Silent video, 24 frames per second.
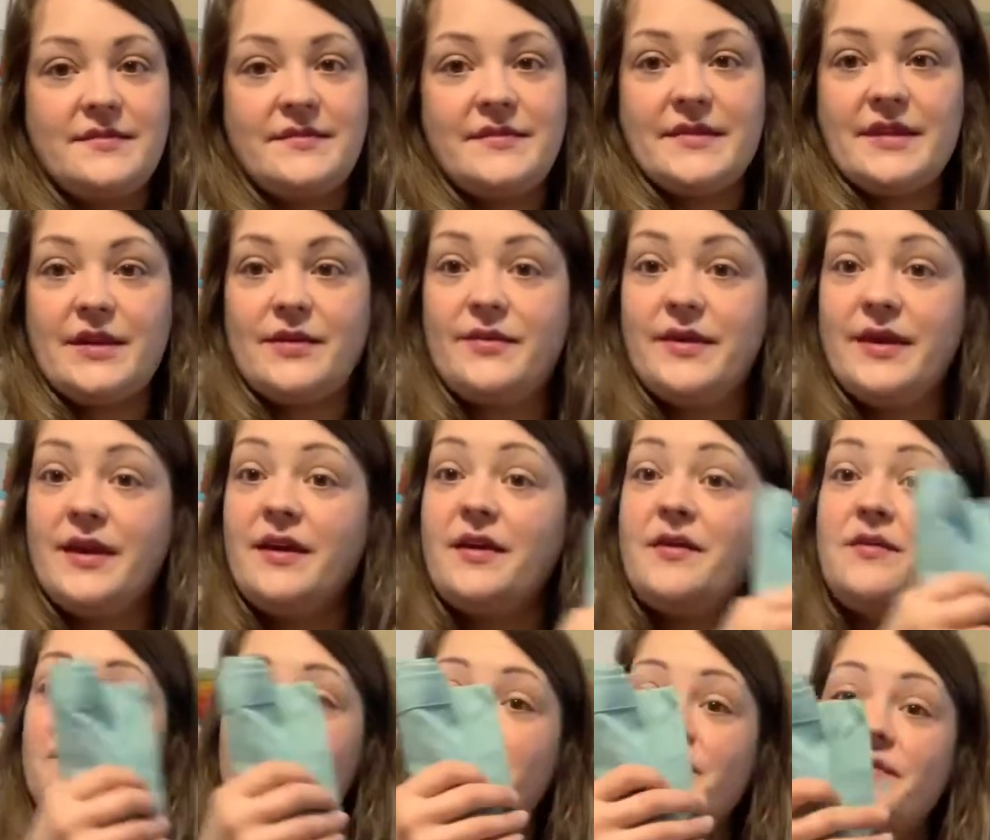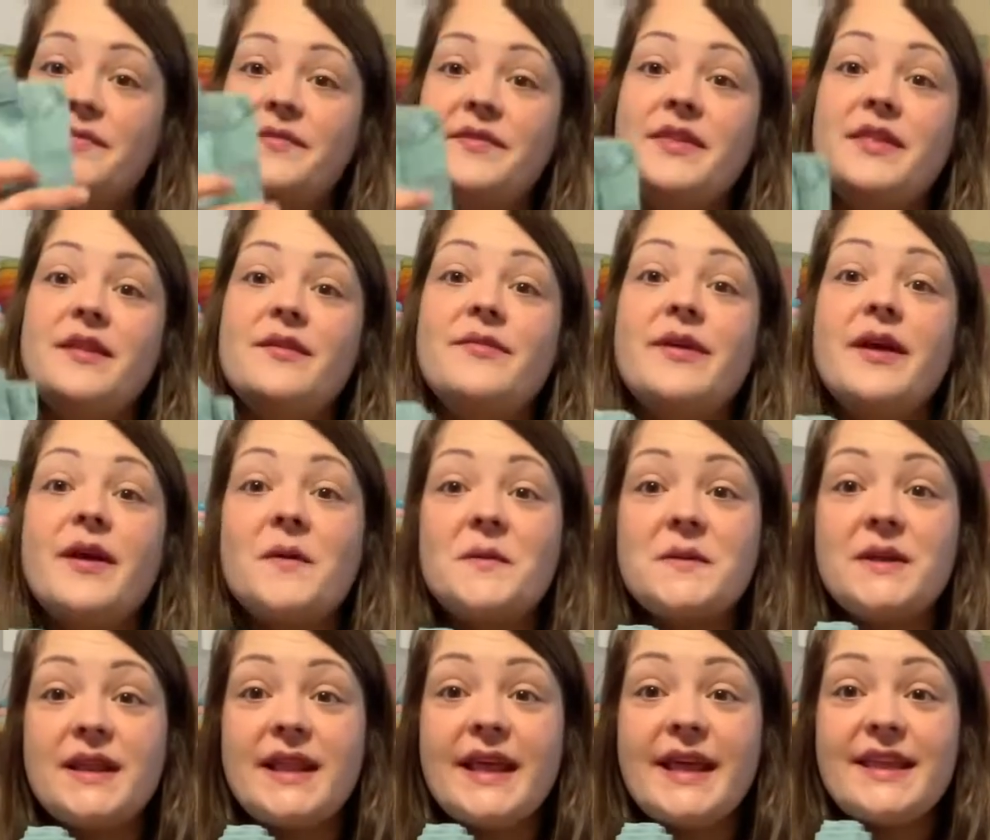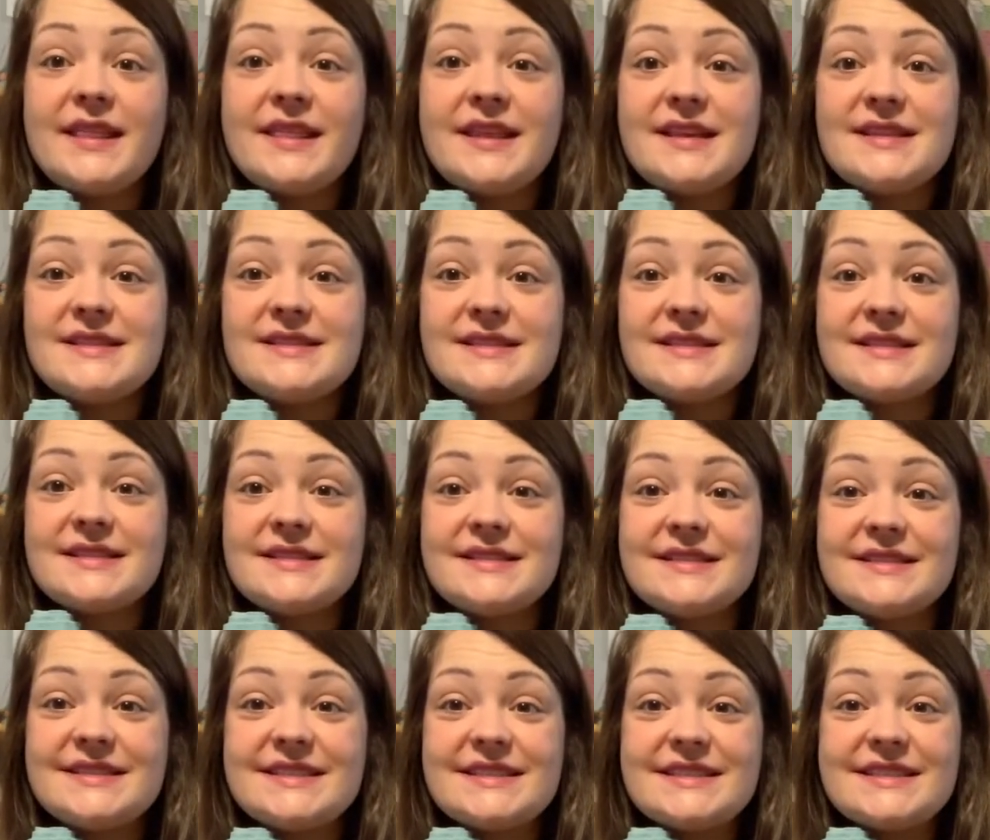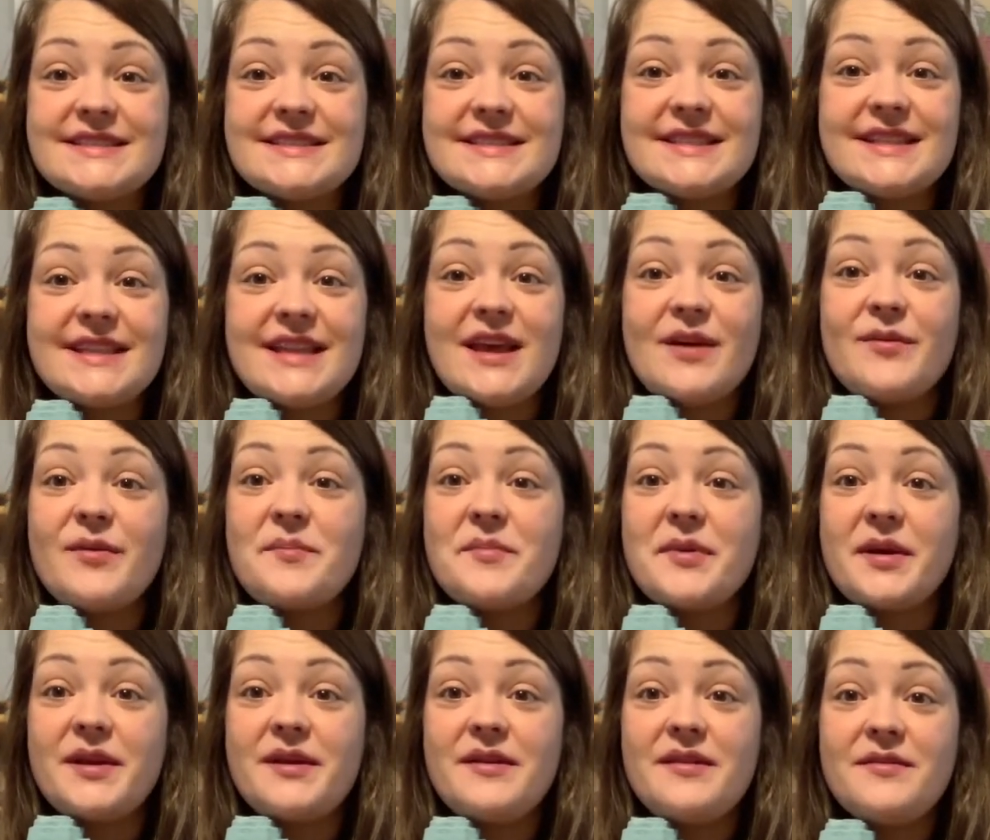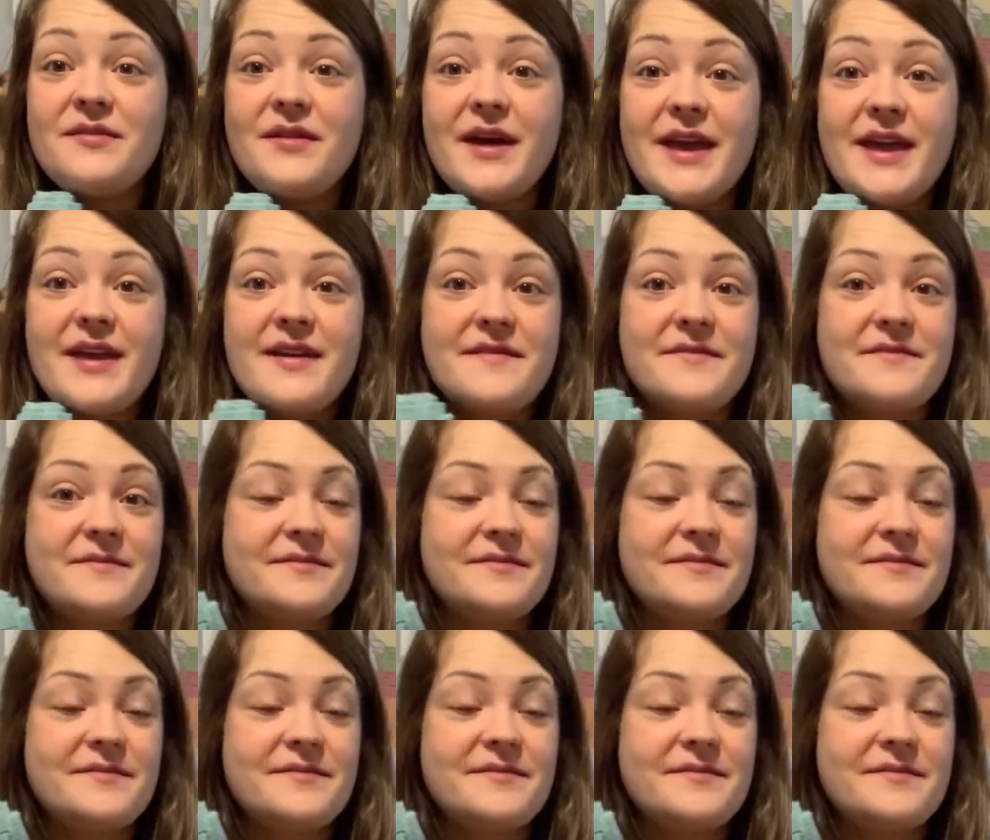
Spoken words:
There we go. And then we hold it like this, and we put it away.